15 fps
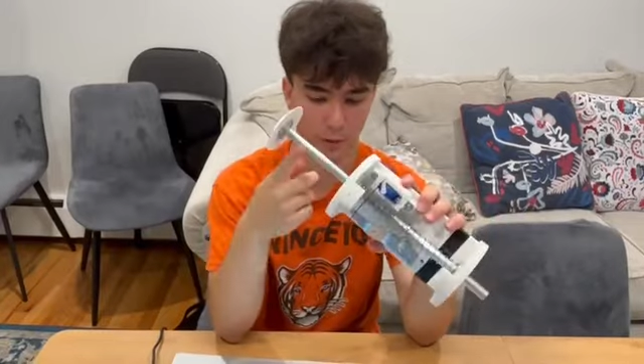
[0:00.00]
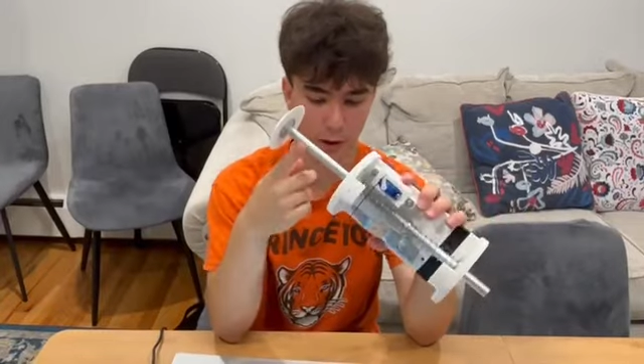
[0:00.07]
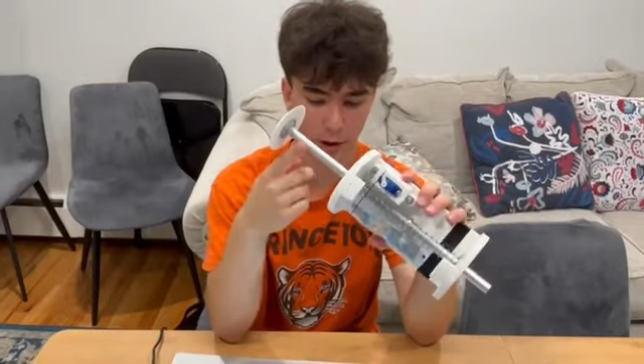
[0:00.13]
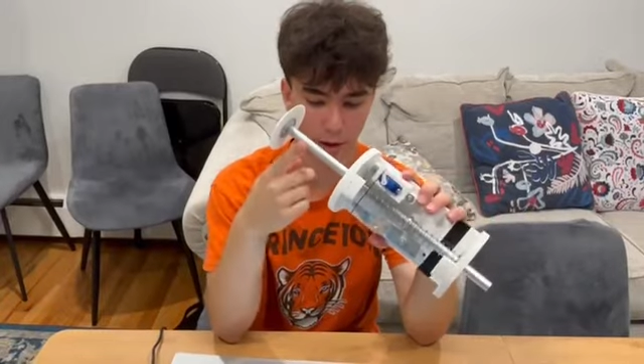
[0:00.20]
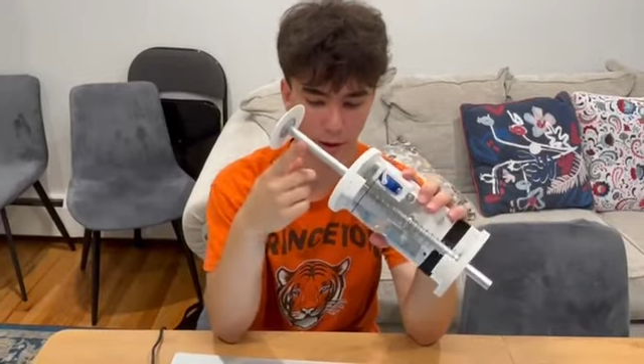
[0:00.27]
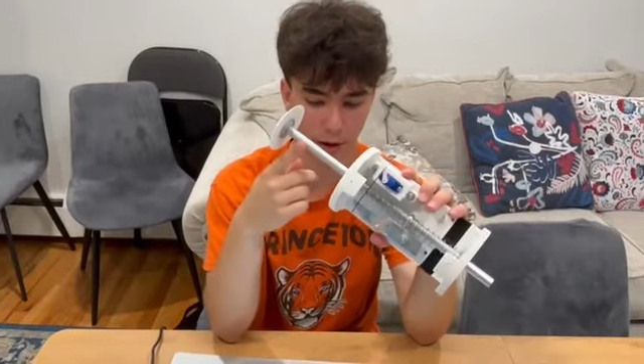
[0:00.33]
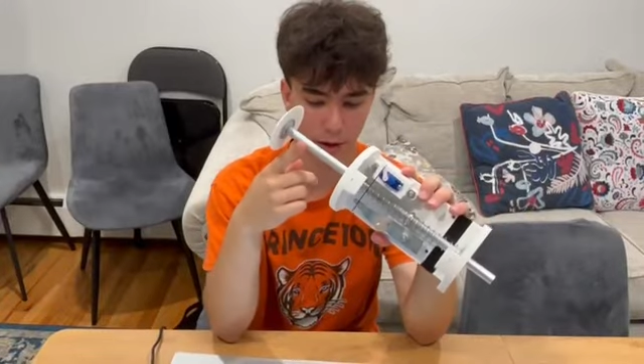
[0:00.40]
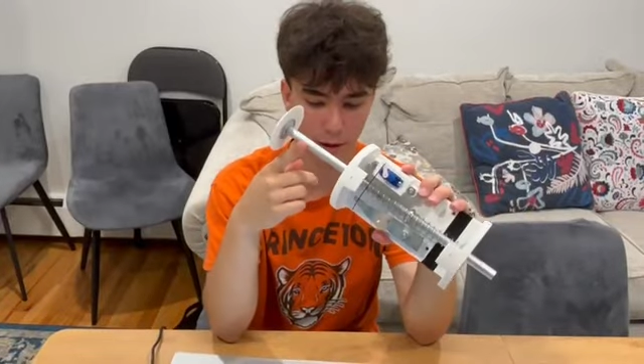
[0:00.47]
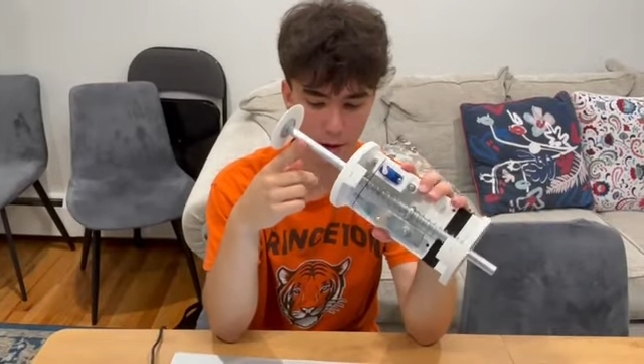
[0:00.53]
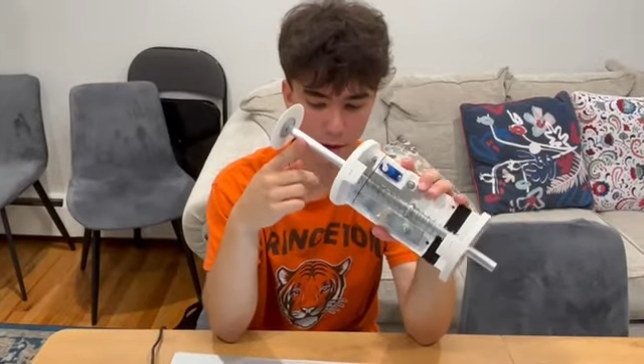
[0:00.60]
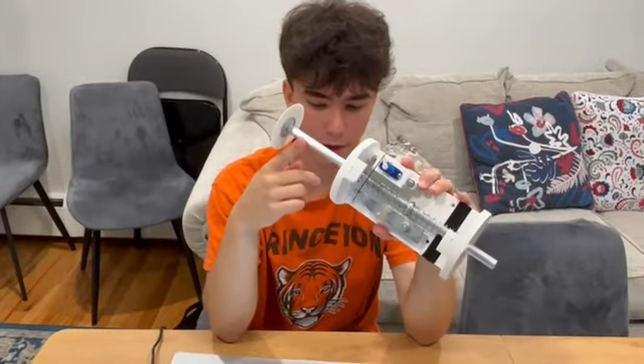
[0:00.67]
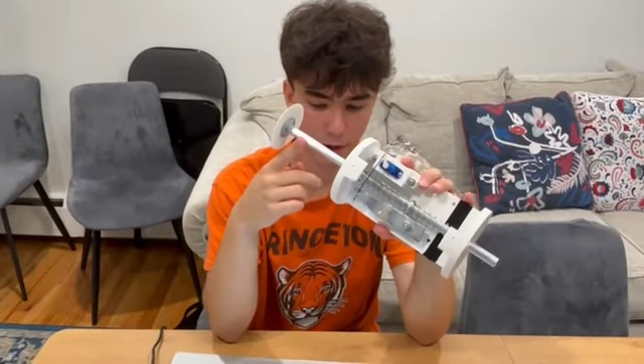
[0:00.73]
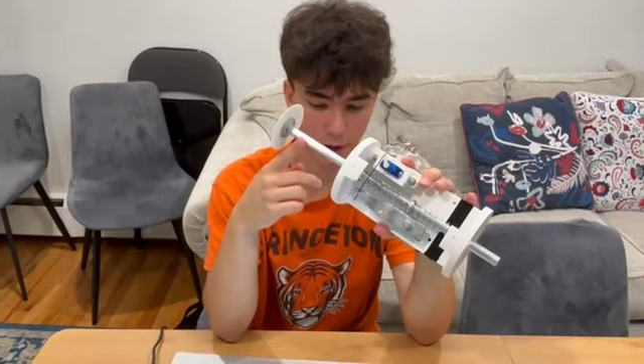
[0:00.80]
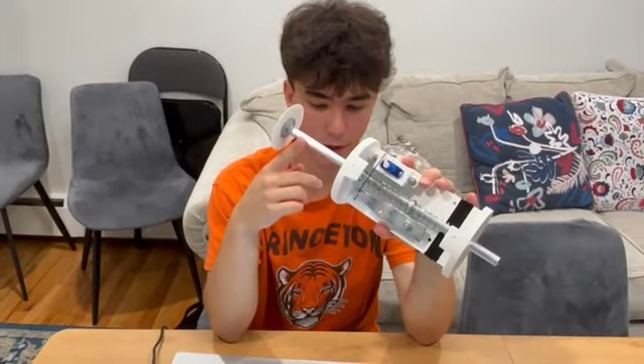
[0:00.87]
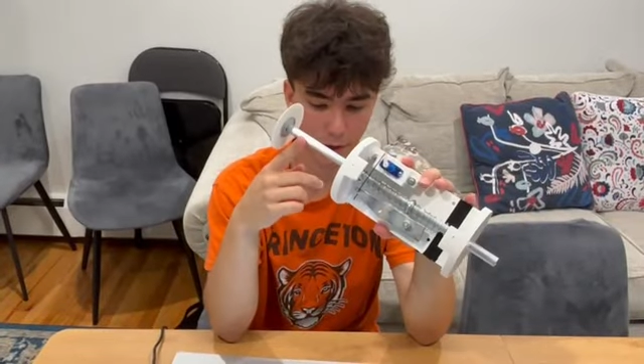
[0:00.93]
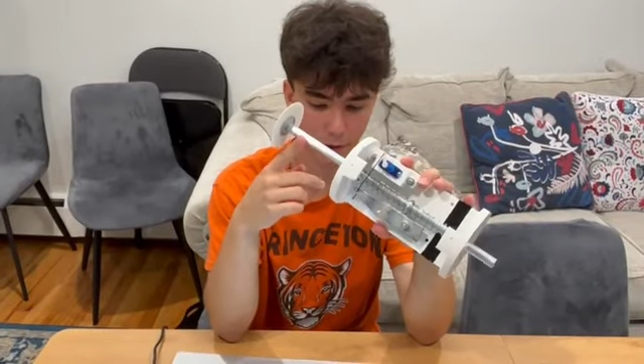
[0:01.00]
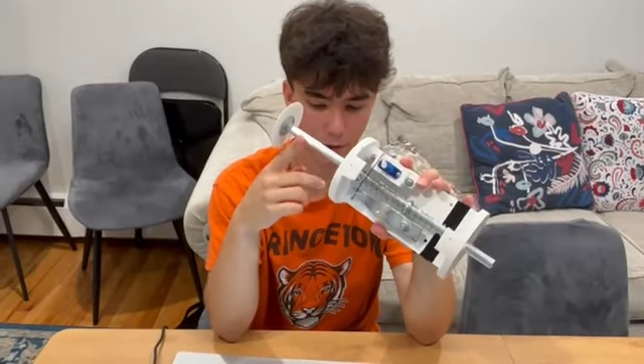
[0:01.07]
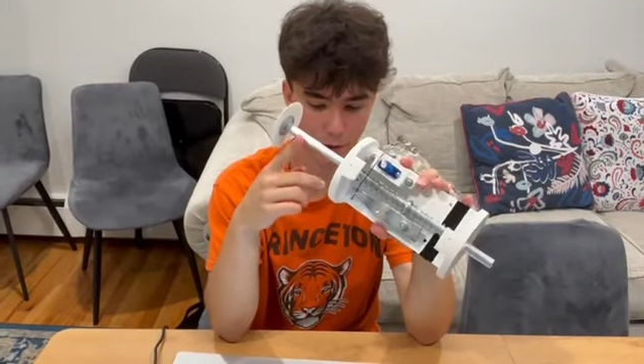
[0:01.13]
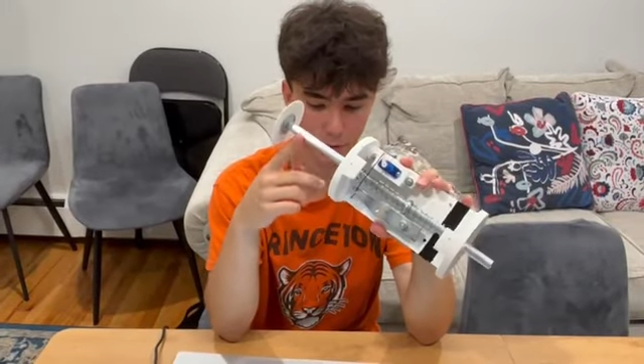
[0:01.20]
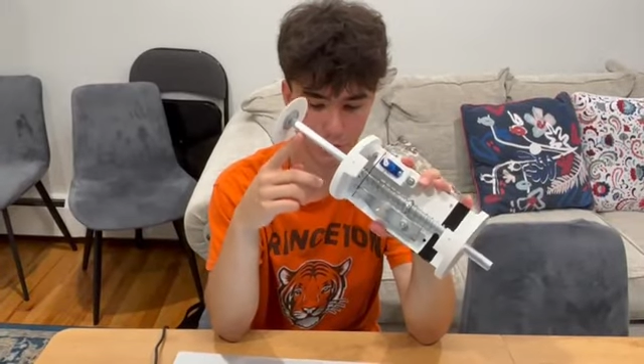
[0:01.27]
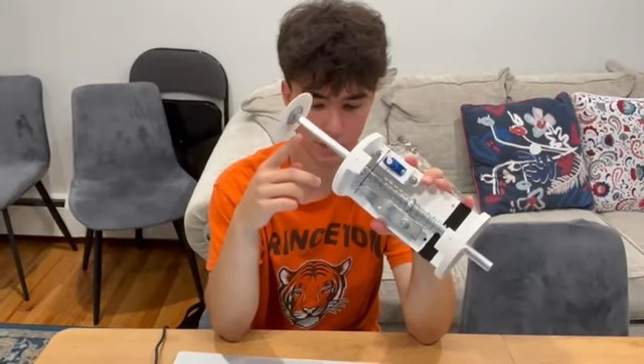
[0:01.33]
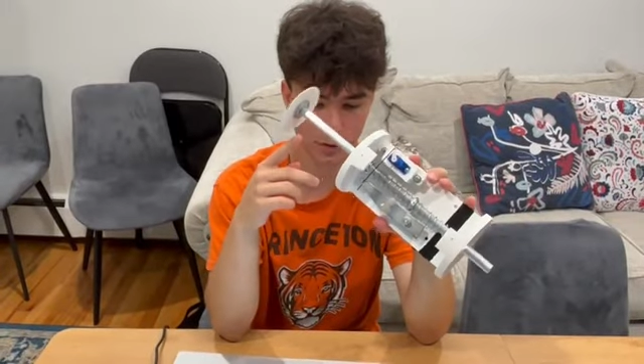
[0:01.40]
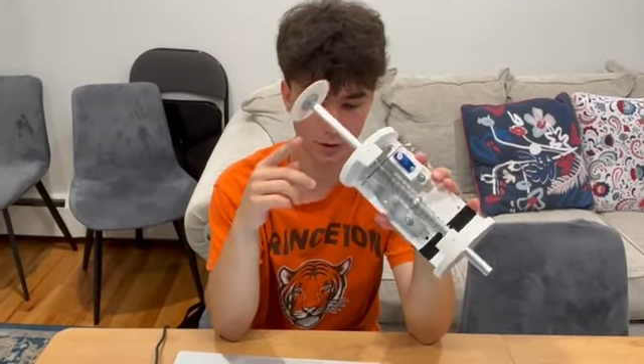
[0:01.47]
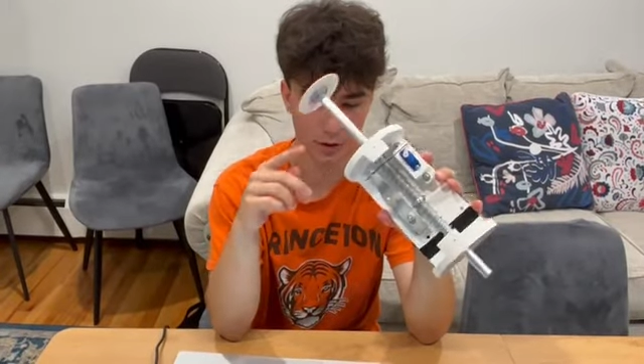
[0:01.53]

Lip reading: rod. I used